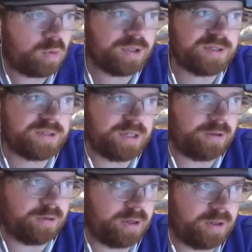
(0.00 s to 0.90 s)

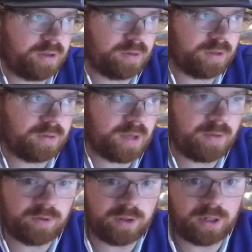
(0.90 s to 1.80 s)
Seager is
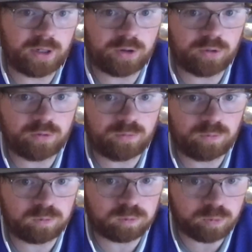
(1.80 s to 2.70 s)
having like a
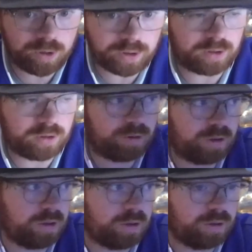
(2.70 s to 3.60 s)
really good year.